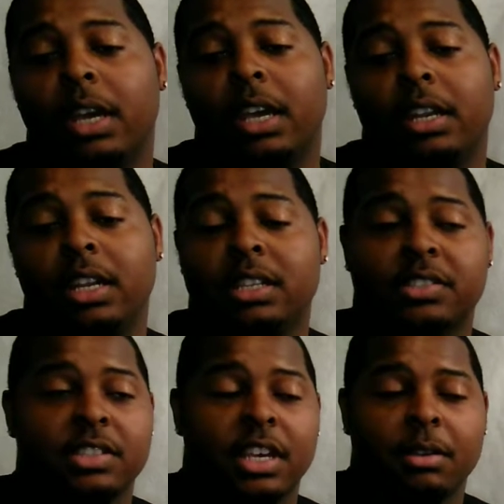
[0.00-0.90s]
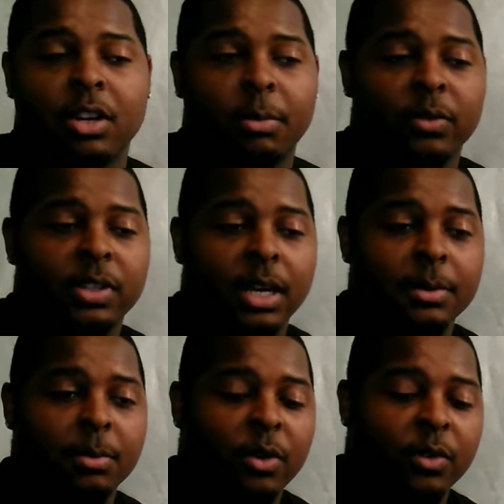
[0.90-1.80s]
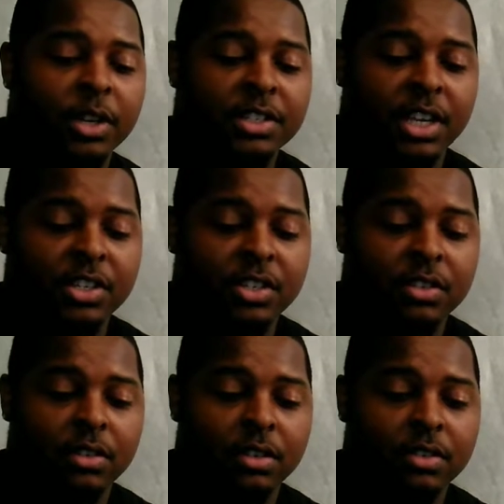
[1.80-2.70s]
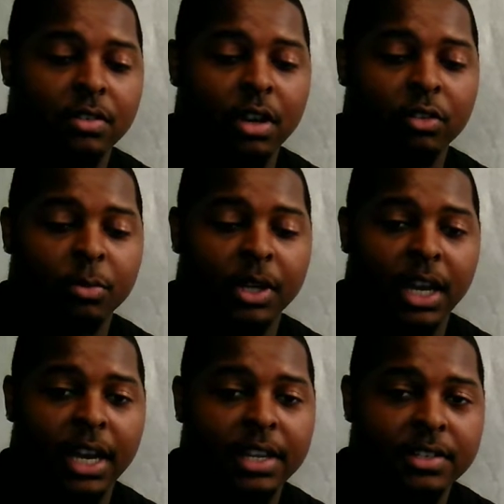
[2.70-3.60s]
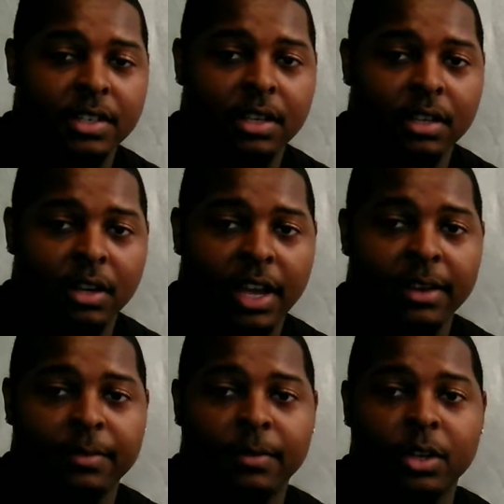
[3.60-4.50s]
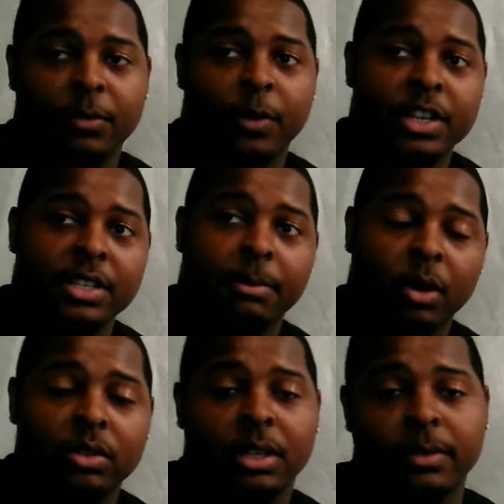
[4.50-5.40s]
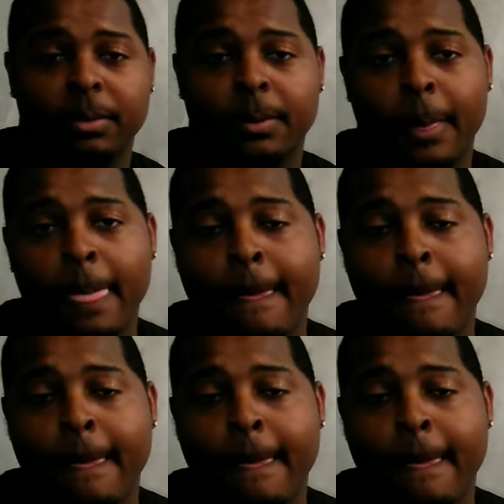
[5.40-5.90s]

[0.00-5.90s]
And needless to say, both clubs, both organizations are a strong group of guys, and I have good friends in both of them.